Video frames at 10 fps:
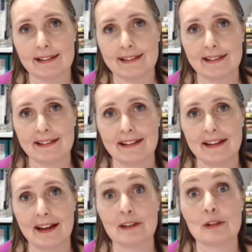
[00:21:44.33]

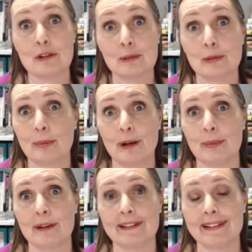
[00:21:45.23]
as a noble
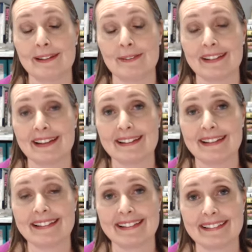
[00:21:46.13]
purpose. That's fantastic.